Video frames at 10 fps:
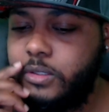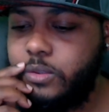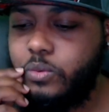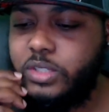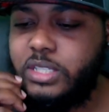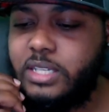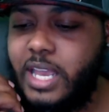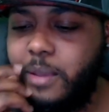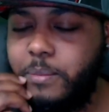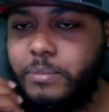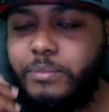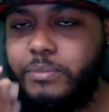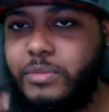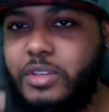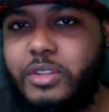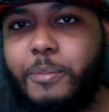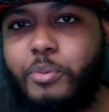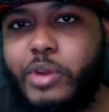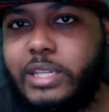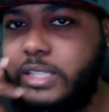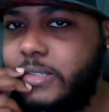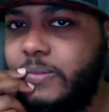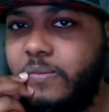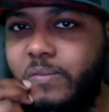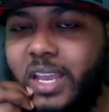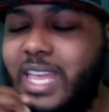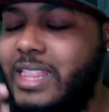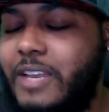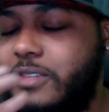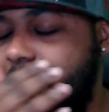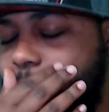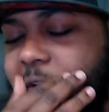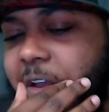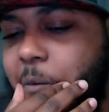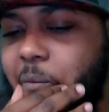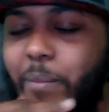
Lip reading: what's his name? The prince. I can't think of his name right now.